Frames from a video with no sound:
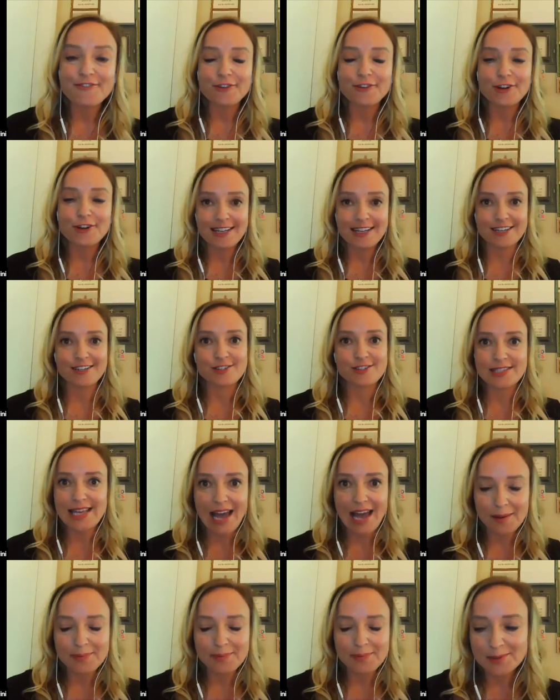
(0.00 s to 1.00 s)
for years.
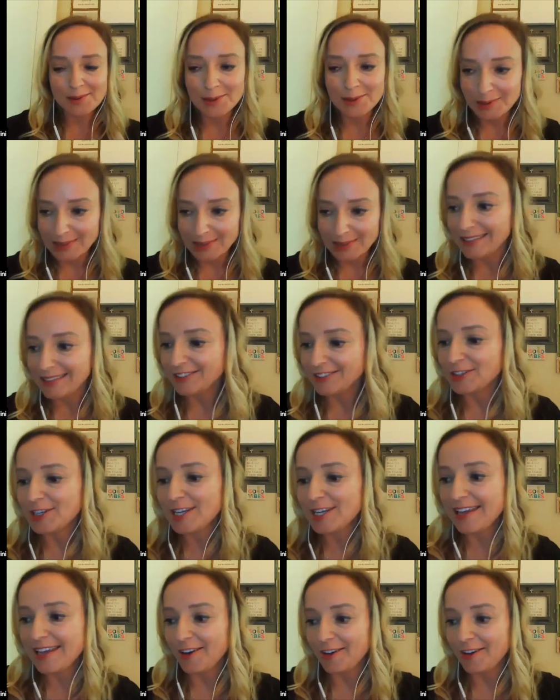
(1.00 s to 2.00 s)
Absolutely. You
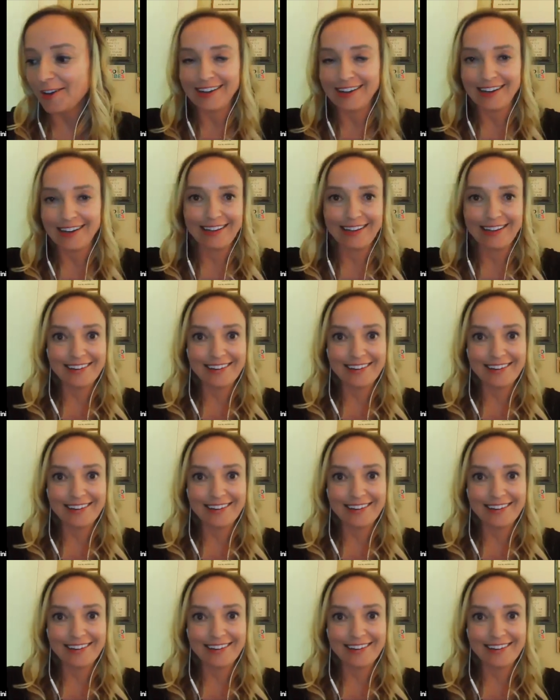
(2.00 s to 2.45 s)
can count on it.